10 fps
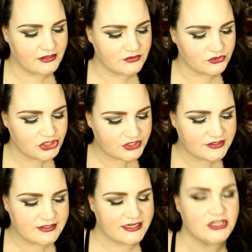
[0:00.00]
These are just
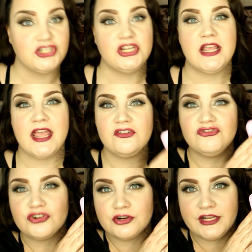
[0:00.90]
dingy
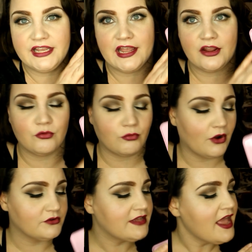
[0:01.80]
and dirty and
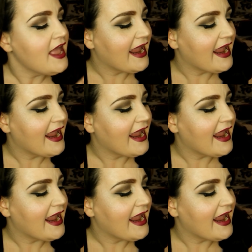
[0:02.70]
gross.